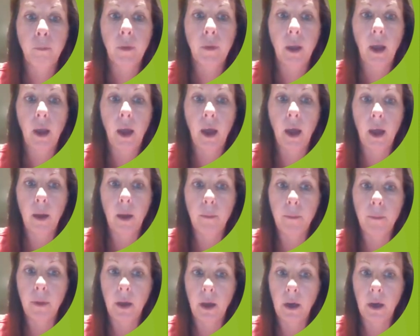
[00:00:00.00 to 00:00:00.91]

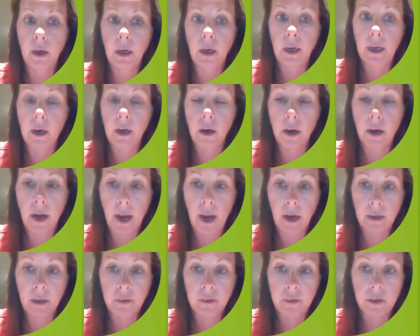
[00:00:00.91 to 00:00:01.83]
and click on
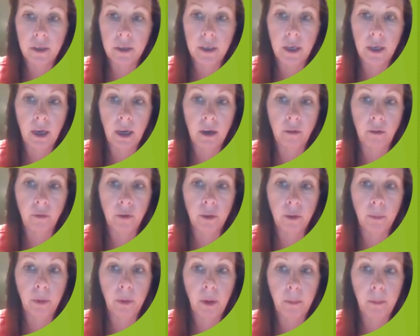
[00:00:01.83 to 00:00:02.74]
next. And for the
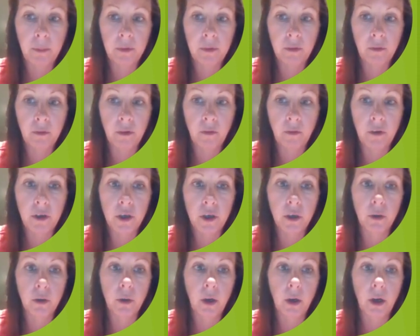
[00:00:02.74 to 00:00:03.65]
purpose of the
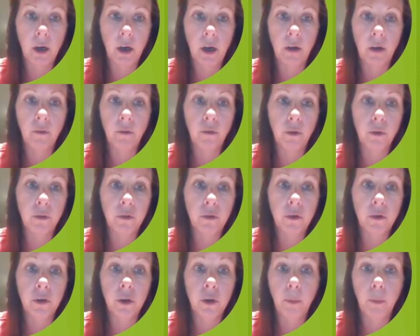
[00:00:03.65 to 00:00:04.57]
video, I've
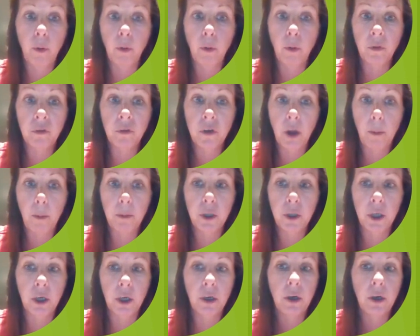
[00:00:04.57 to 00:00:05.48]
used the post
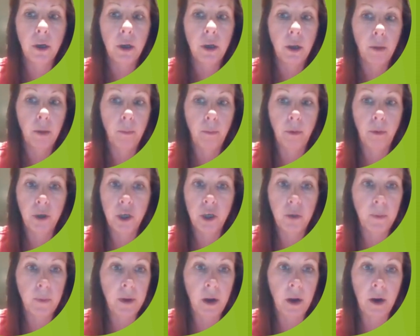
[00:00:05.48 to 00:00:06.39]
option, but to
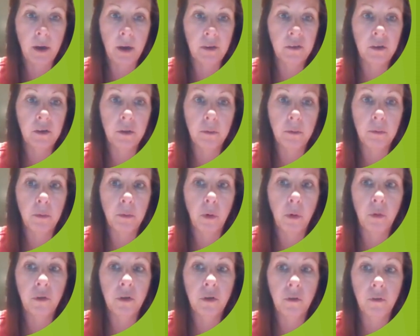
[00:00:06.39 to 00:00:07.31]
be honest,
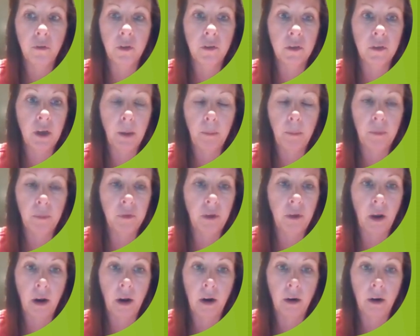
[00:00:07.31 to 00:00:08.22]
most of the steps
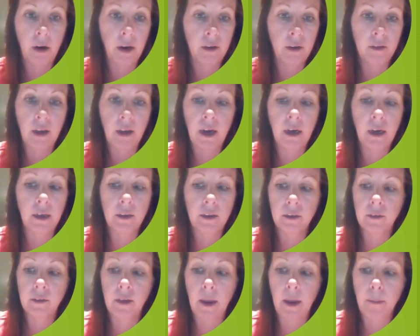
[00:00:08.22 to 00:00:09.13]
are exactly the
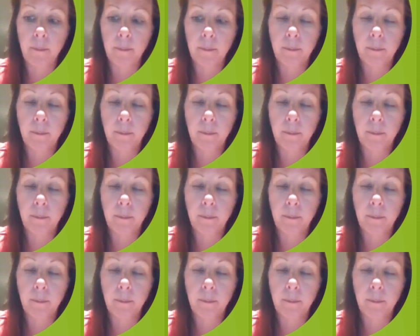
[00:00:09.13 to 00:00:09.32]
same.